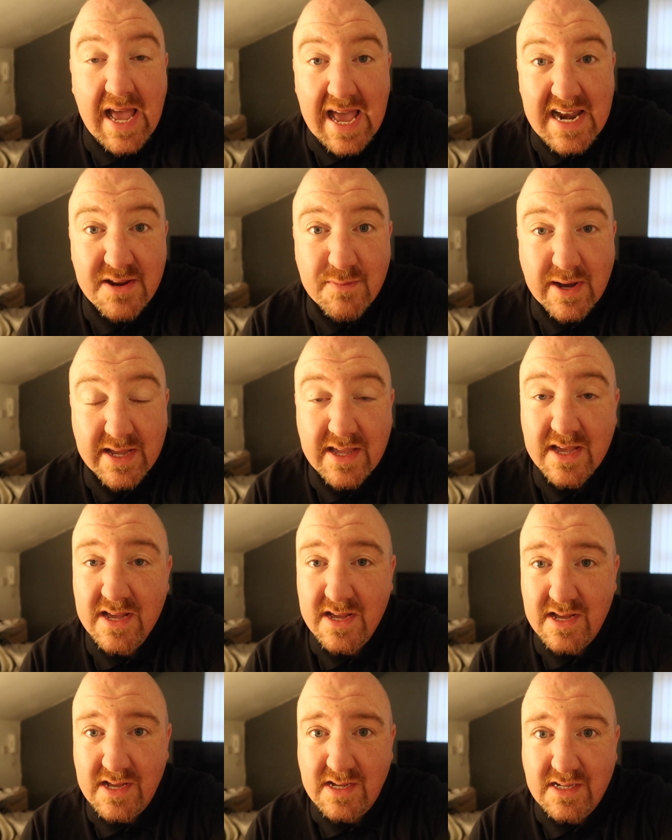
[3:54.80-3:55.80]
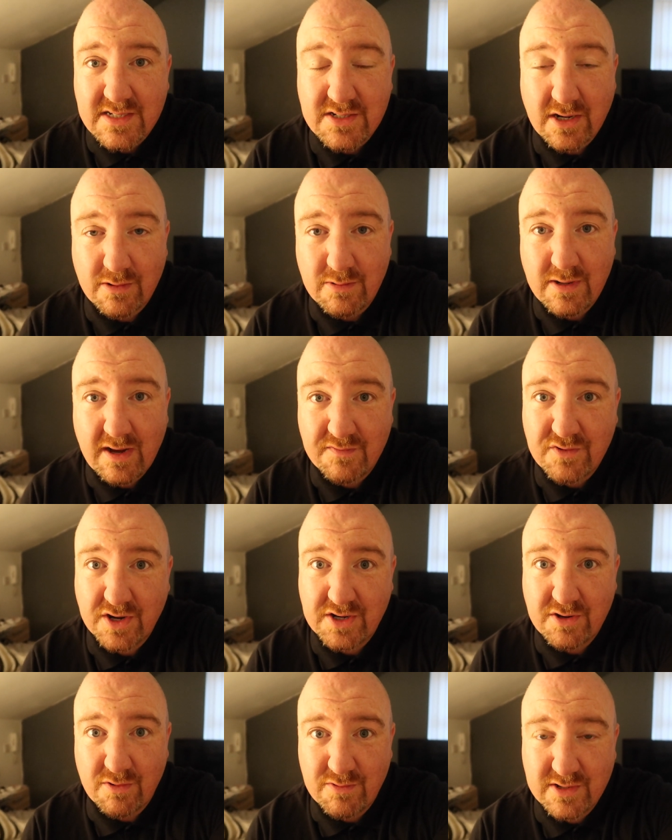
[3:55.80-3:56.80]
Anyway, so I've got
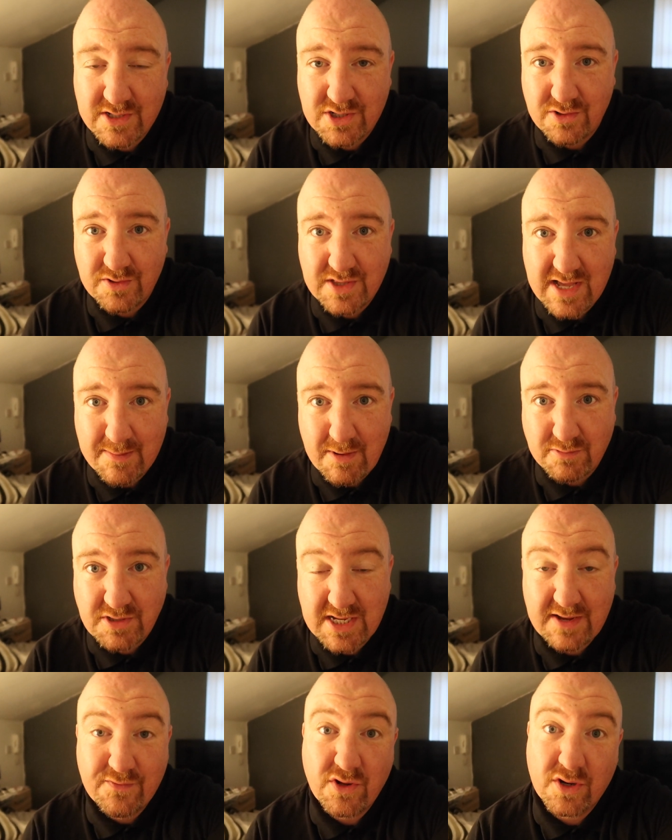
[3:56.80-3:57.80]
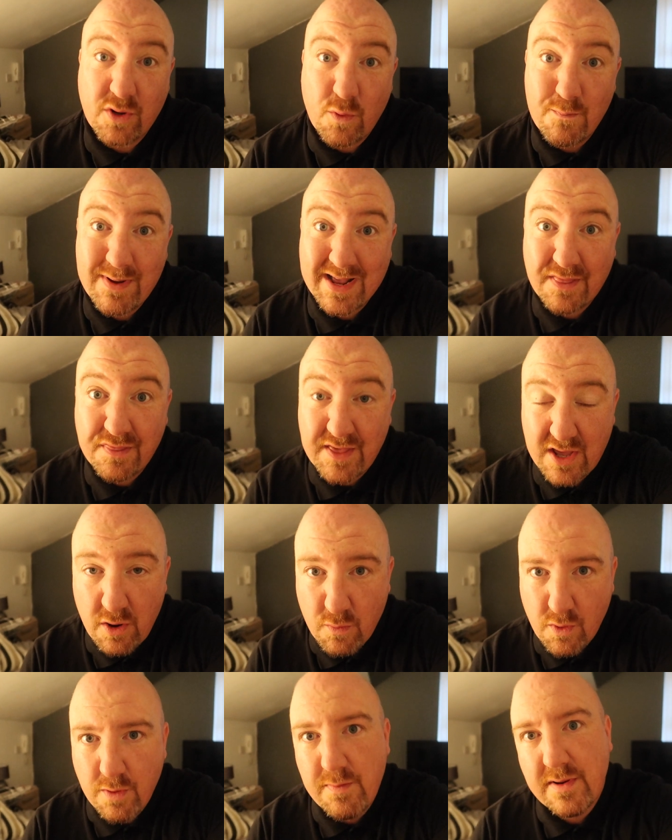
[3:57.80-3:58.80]
to go and sort the MOT, I've got to go and pick
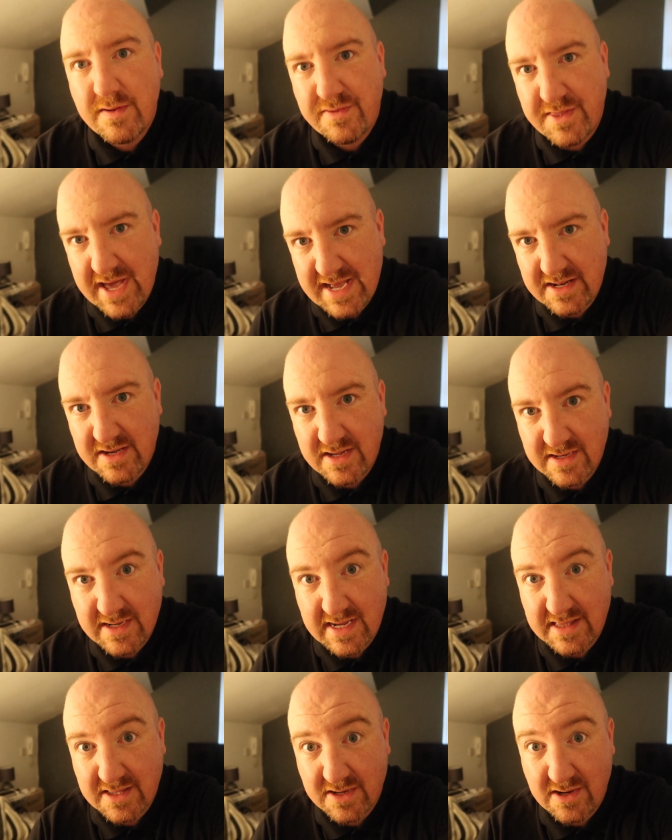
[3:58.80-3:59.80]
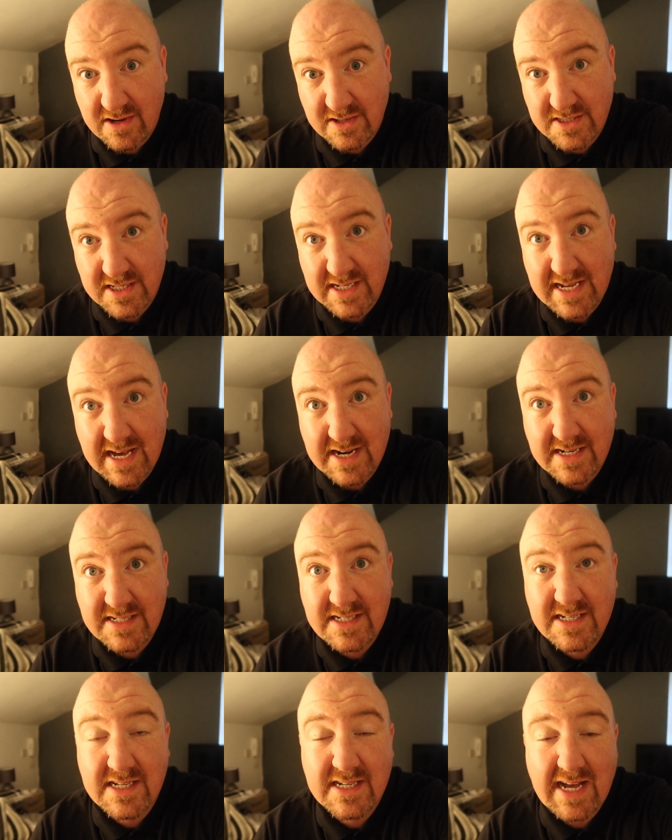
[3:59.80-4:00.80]
Theo up, then get the car to the
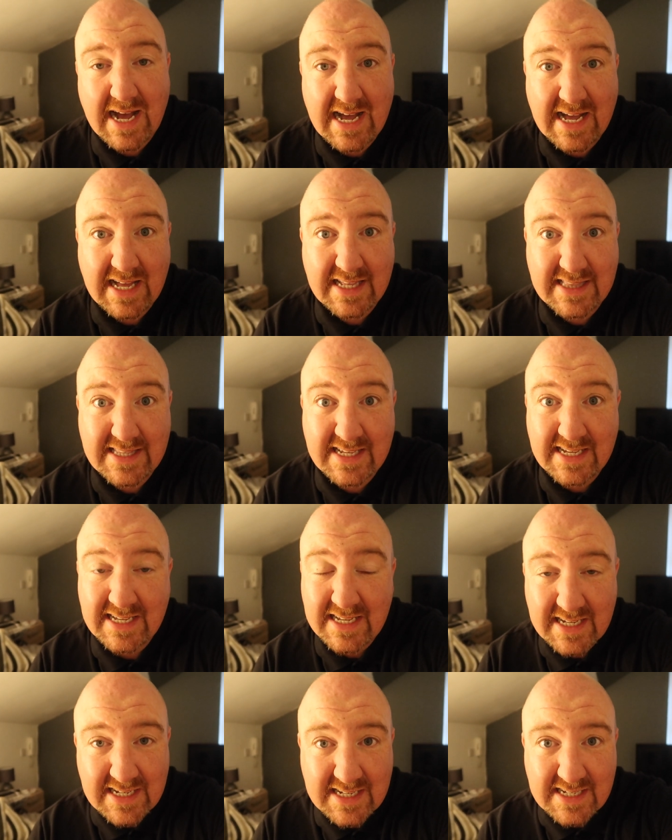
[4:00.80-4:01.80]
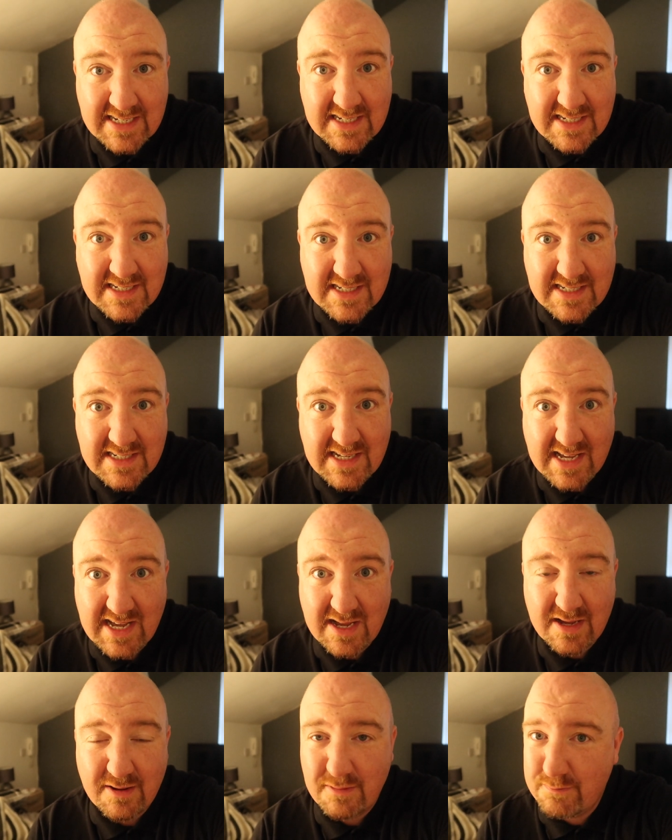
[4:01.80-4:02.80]
garage and
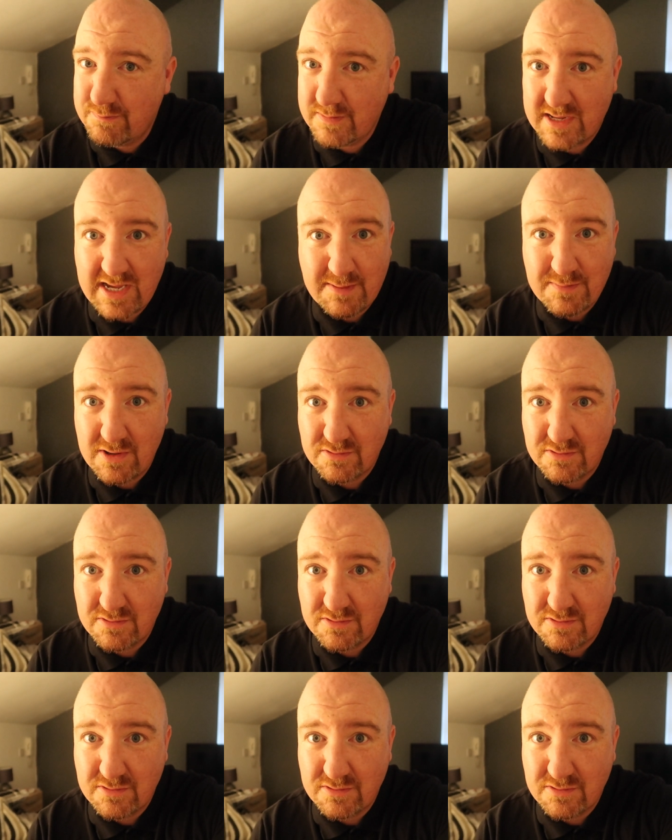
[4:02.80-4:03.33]
yeah, keep